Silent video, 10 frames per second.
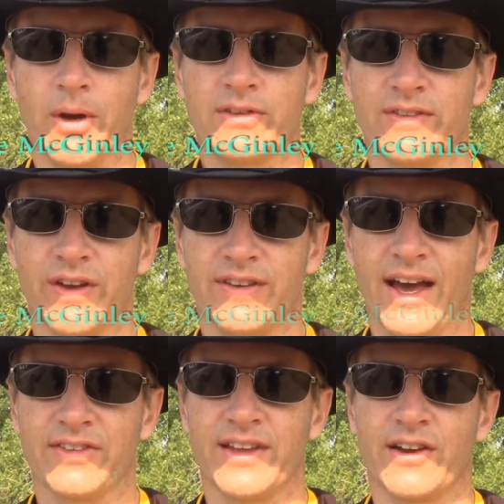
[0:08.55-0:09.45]
Most of it
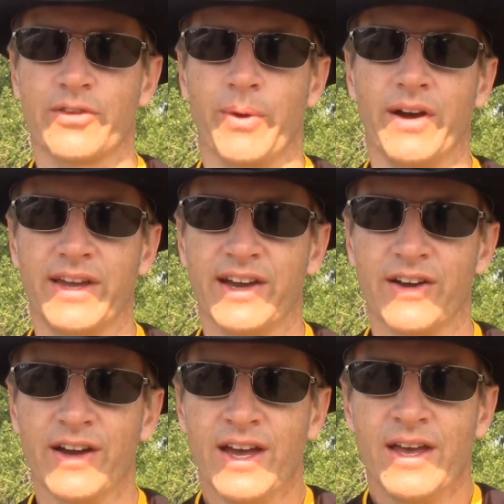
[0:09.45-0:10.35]
now centers around
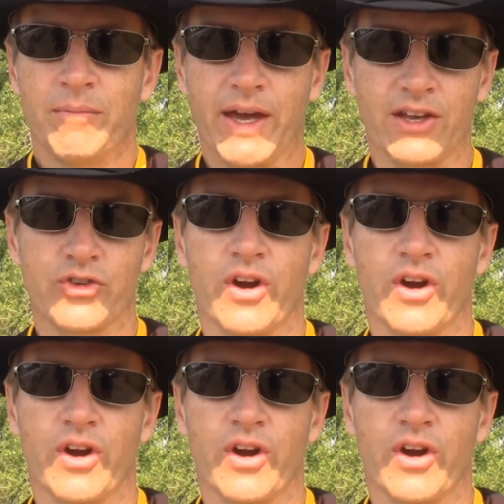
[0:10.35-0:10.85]
gear, making